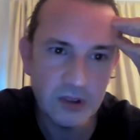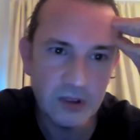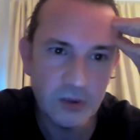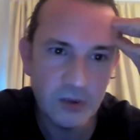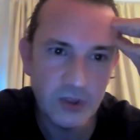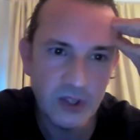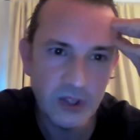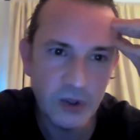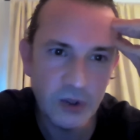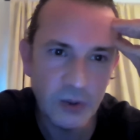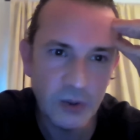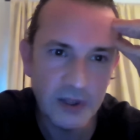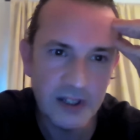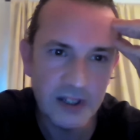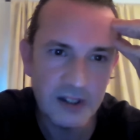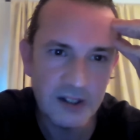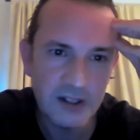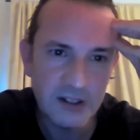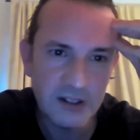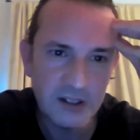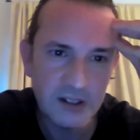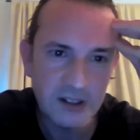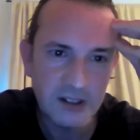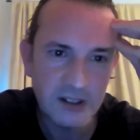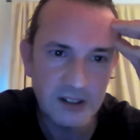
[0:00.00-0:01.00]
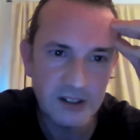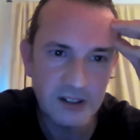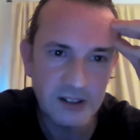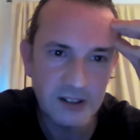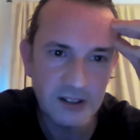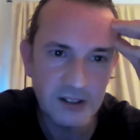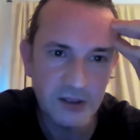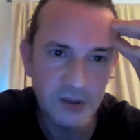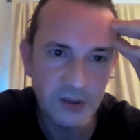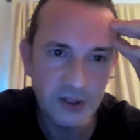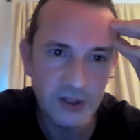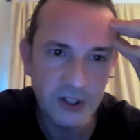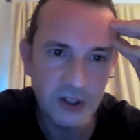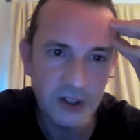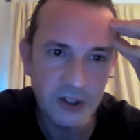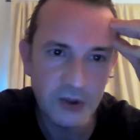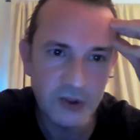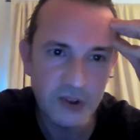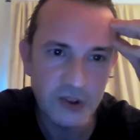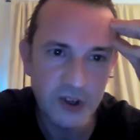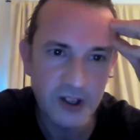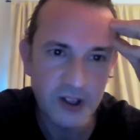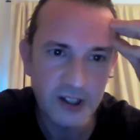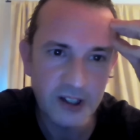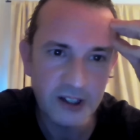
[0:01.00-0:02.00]
were you witnessing? Were you
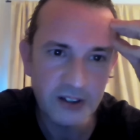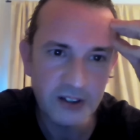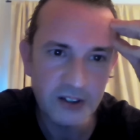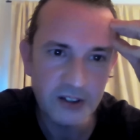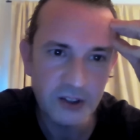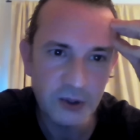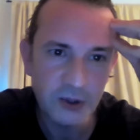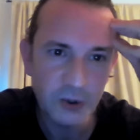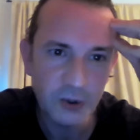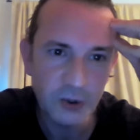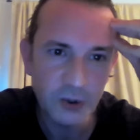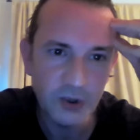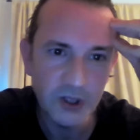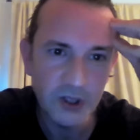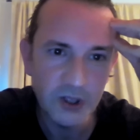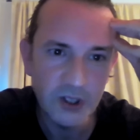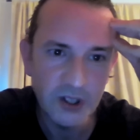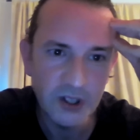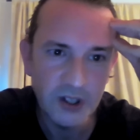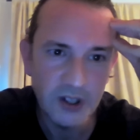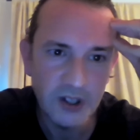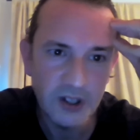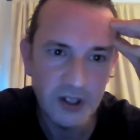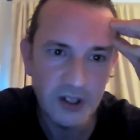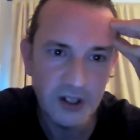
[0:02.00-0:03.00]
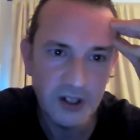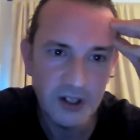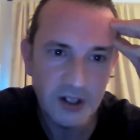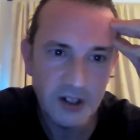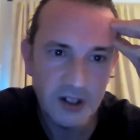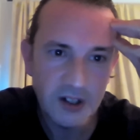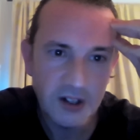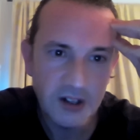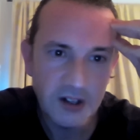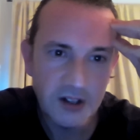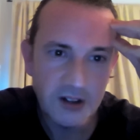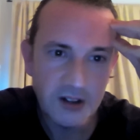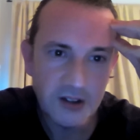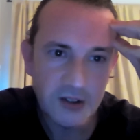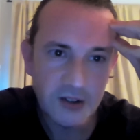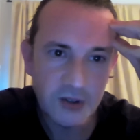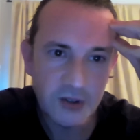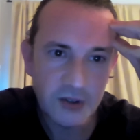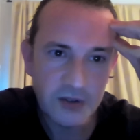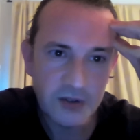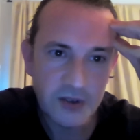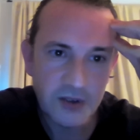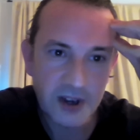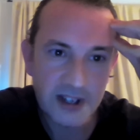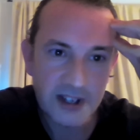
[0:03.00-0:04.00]
trying to
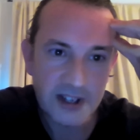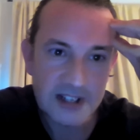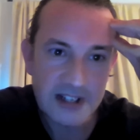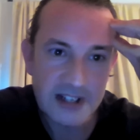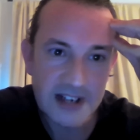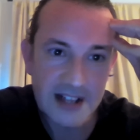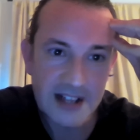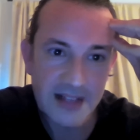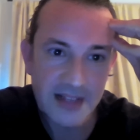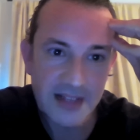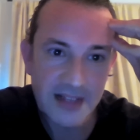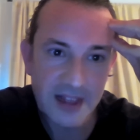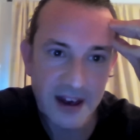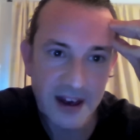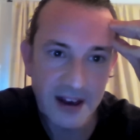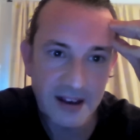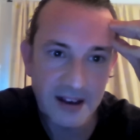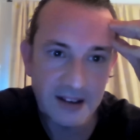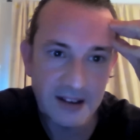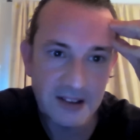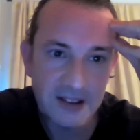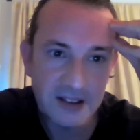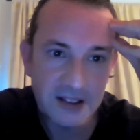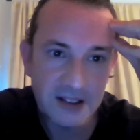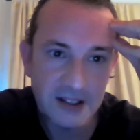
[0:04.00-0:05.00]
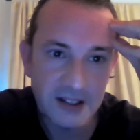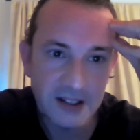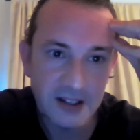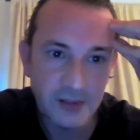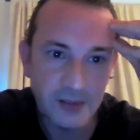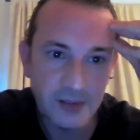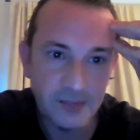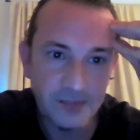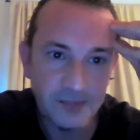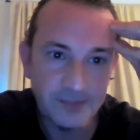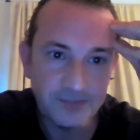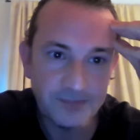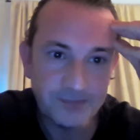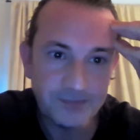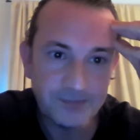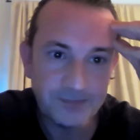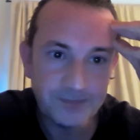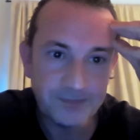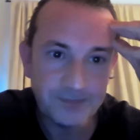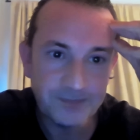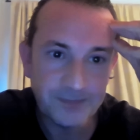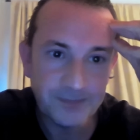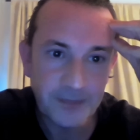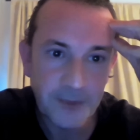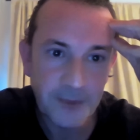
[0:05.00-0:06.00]
sort of find an in there? Um,
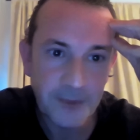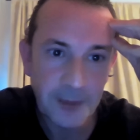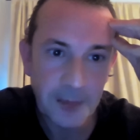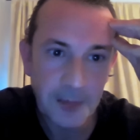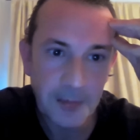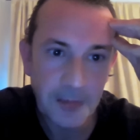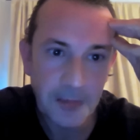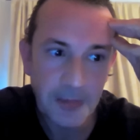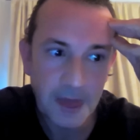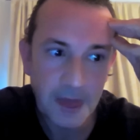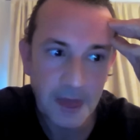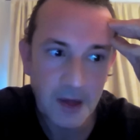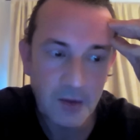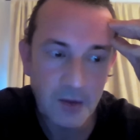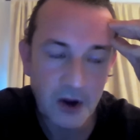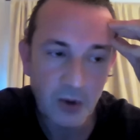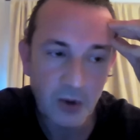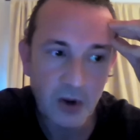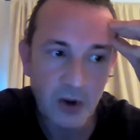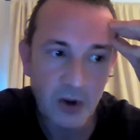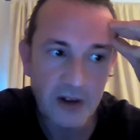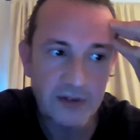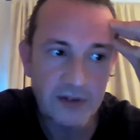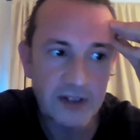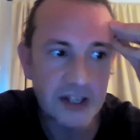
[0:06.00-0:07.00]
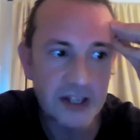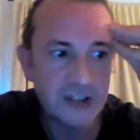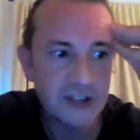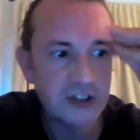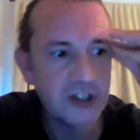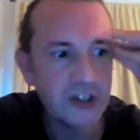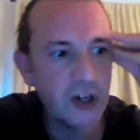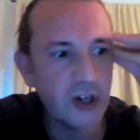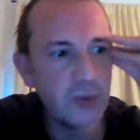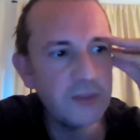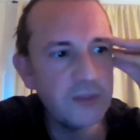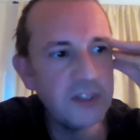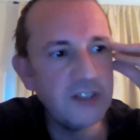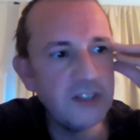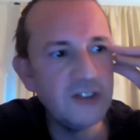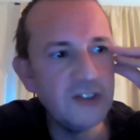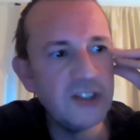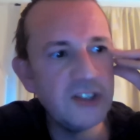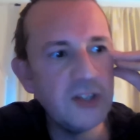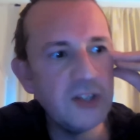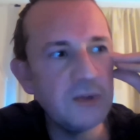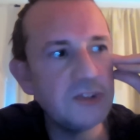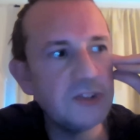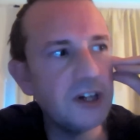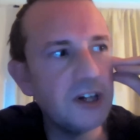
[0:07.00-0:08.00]
my wife had actually commented
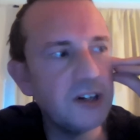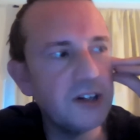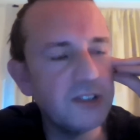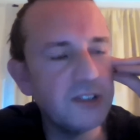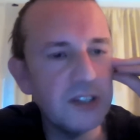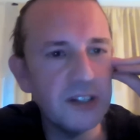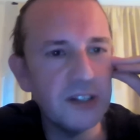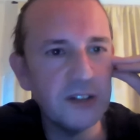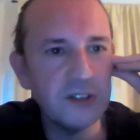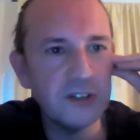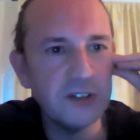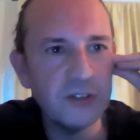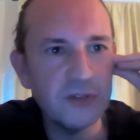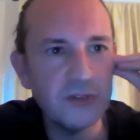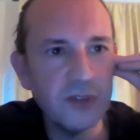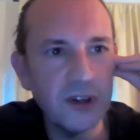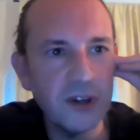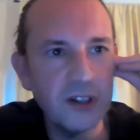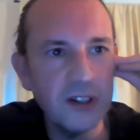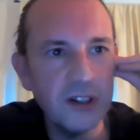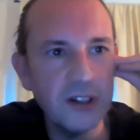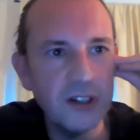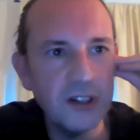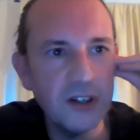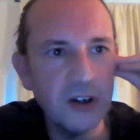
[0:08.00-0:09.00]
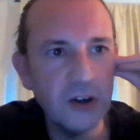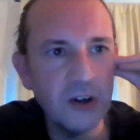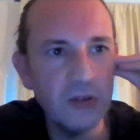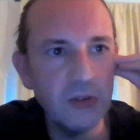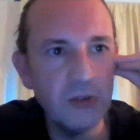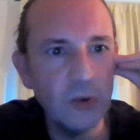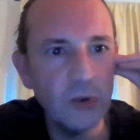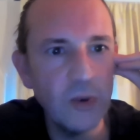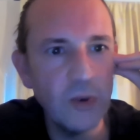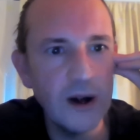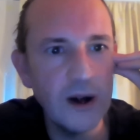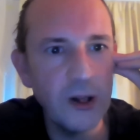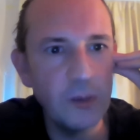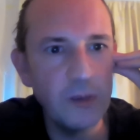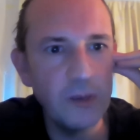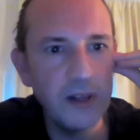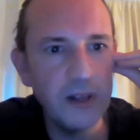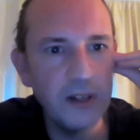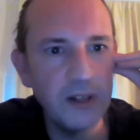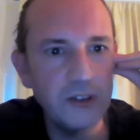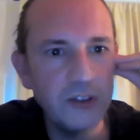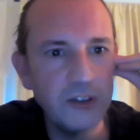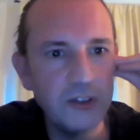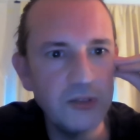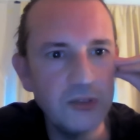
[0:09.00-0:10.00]
she was starting to find it
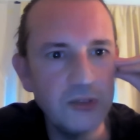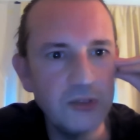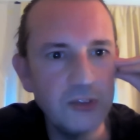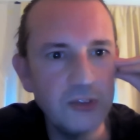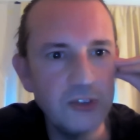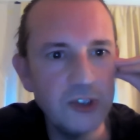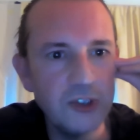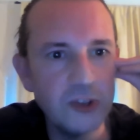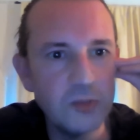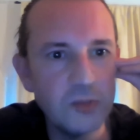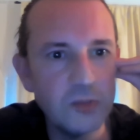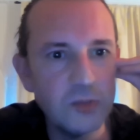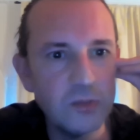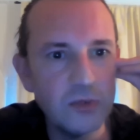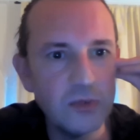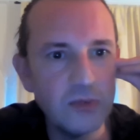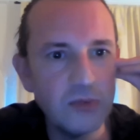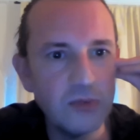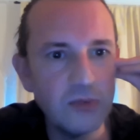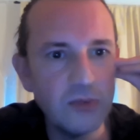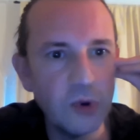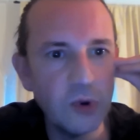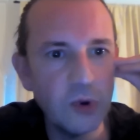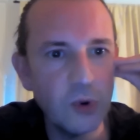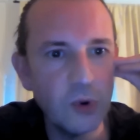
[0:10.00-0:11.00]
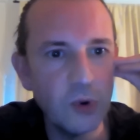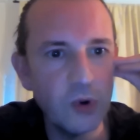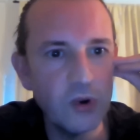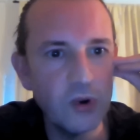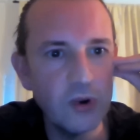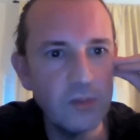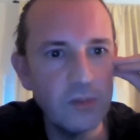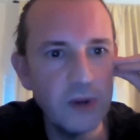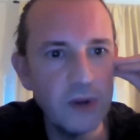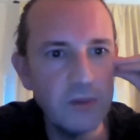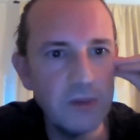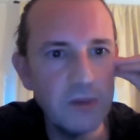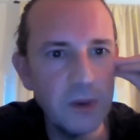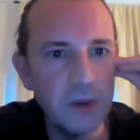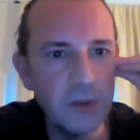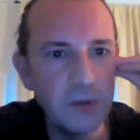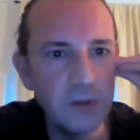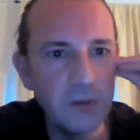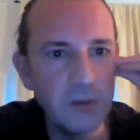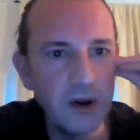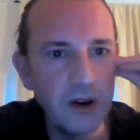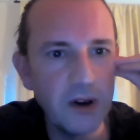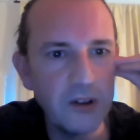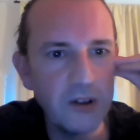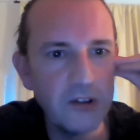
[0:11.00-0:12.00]
overwhelming just before my mum's
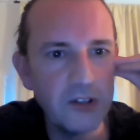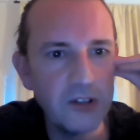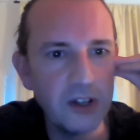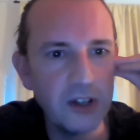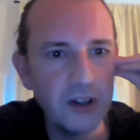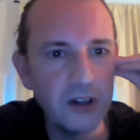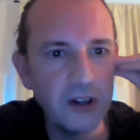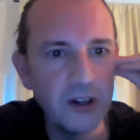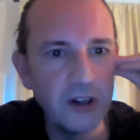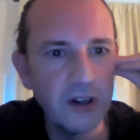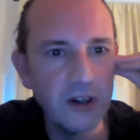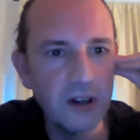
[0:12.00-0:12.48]
passing,